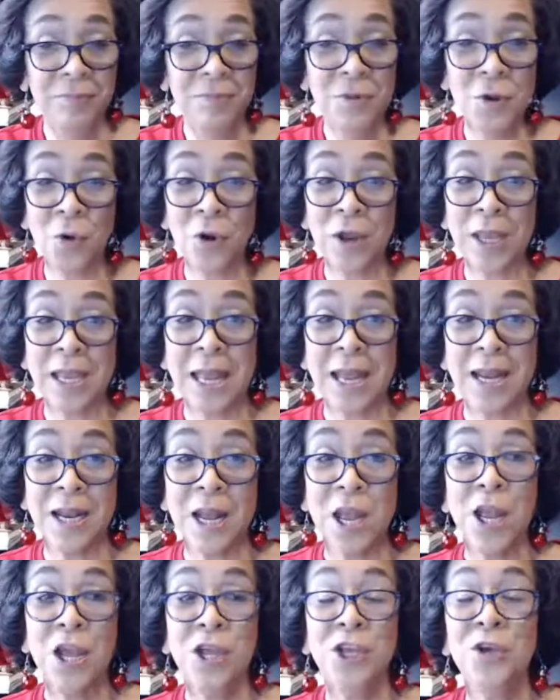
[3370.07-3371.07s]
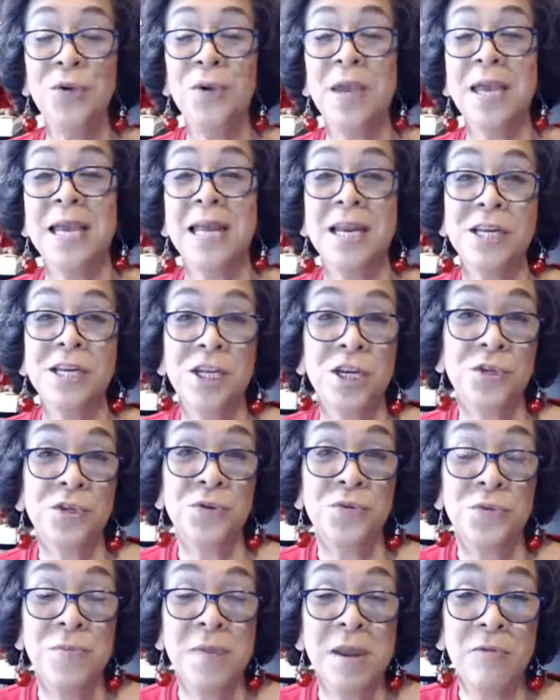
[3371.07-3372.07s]
Or again, you can get in touch
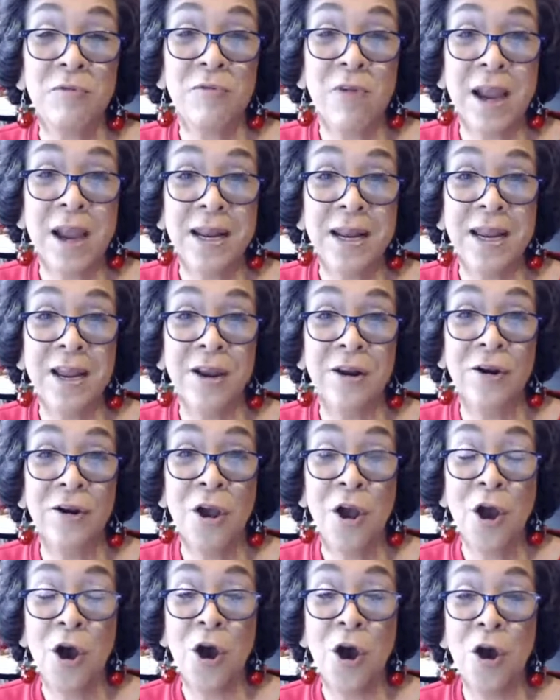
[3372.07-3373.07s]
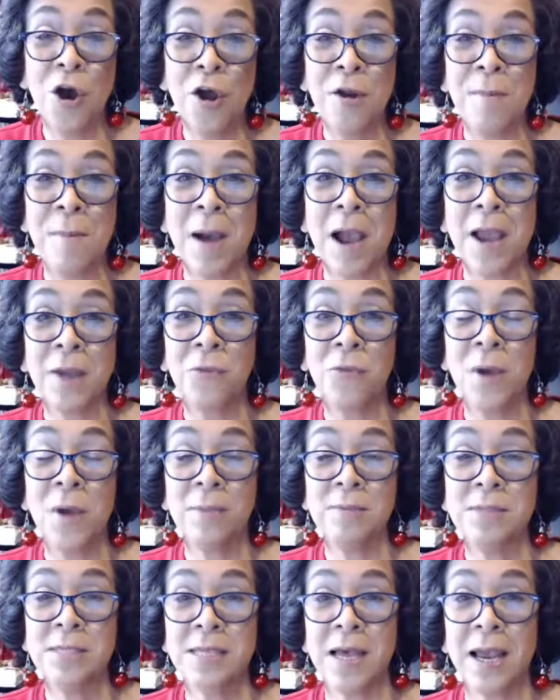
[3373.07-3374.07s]
with me right here on my
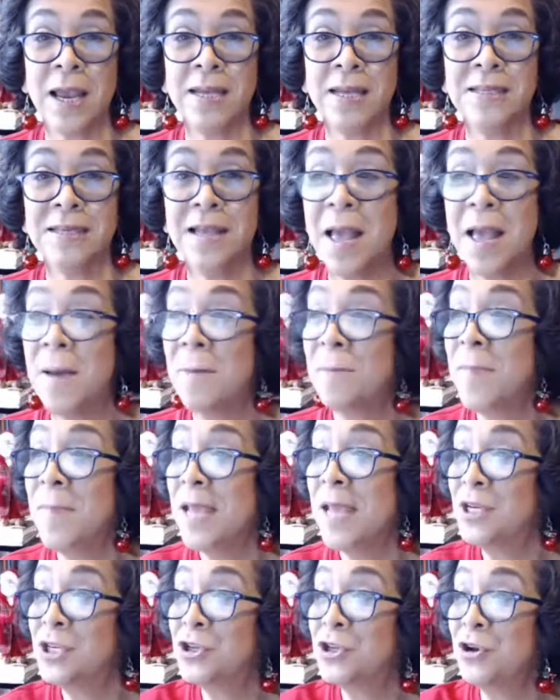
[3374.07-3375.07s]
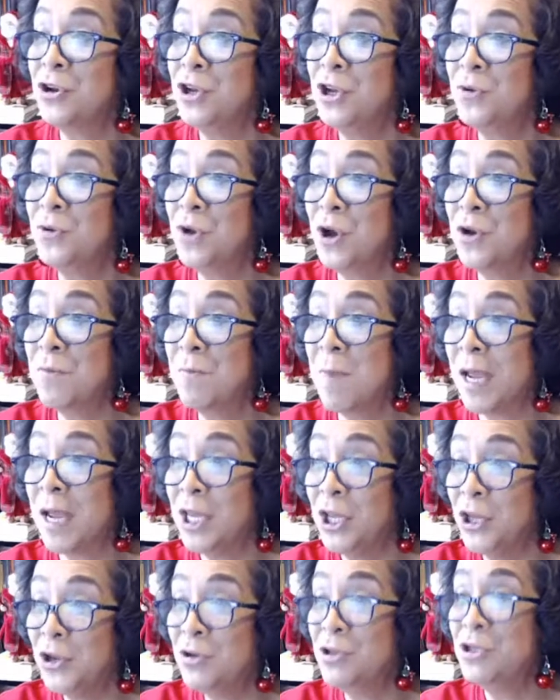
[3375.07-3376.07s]
website. Make sure you go to my
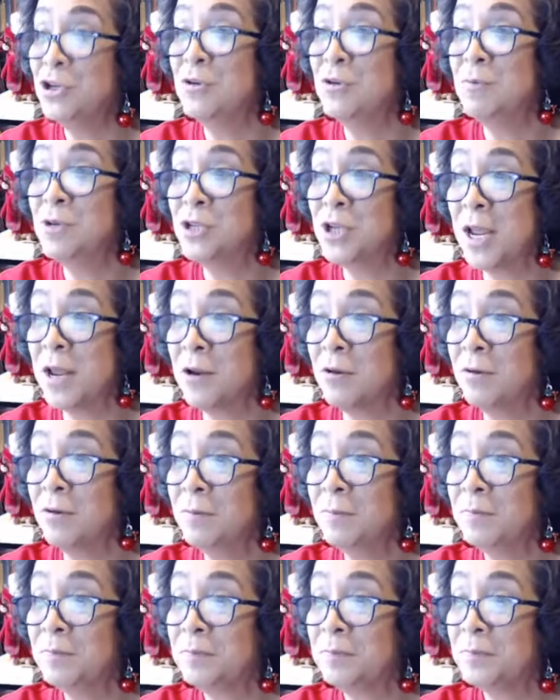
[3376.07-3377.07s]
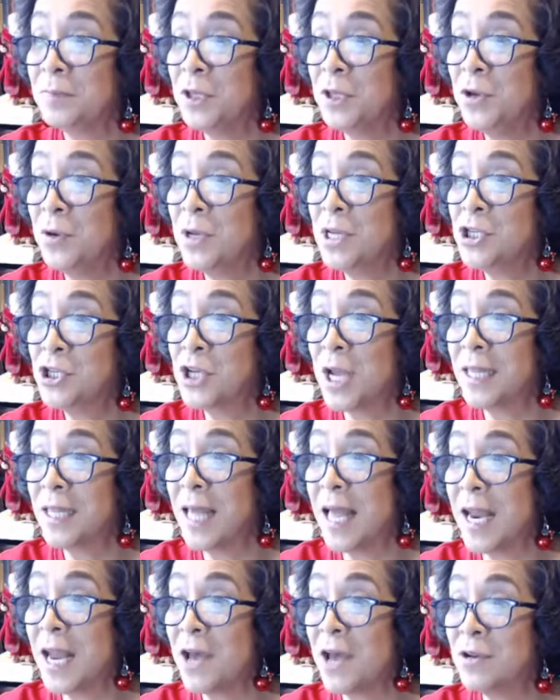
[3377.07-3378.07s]
YouTube channel. You can check
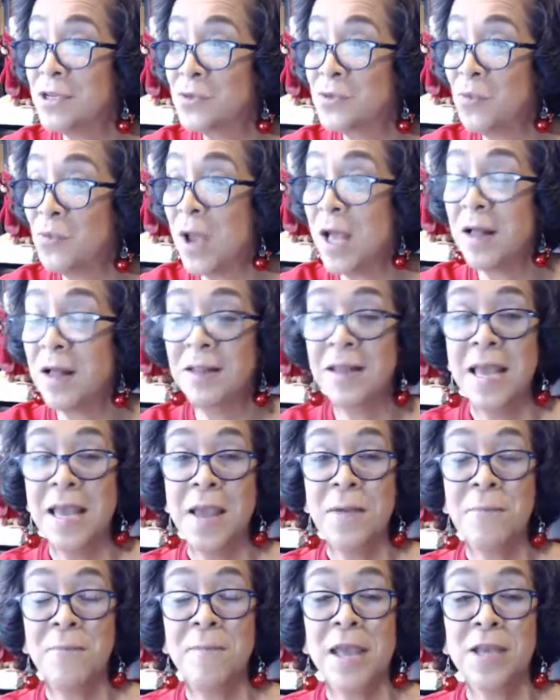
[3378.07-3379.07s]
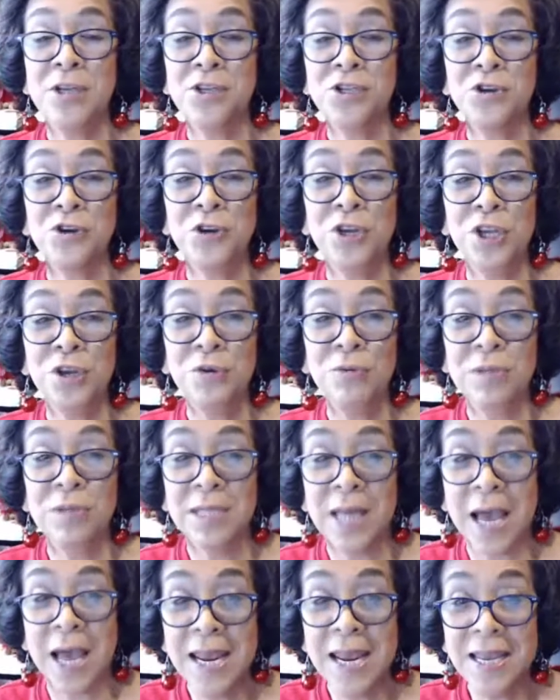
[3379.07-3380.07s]
that out as well. Make sure you
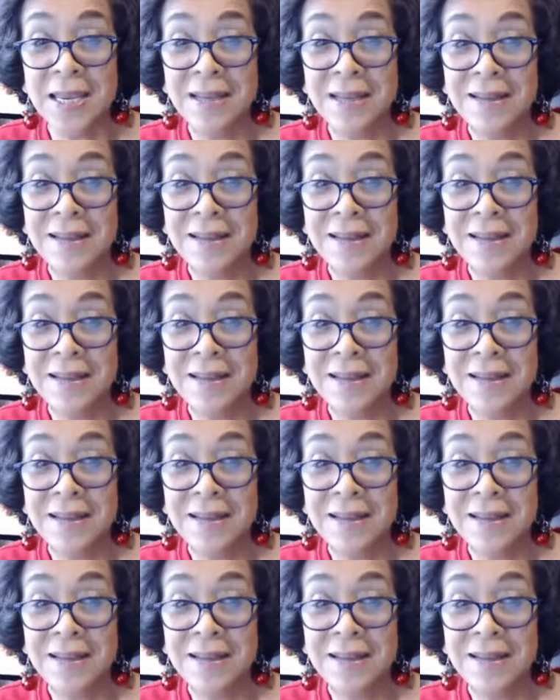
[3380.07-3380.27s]
like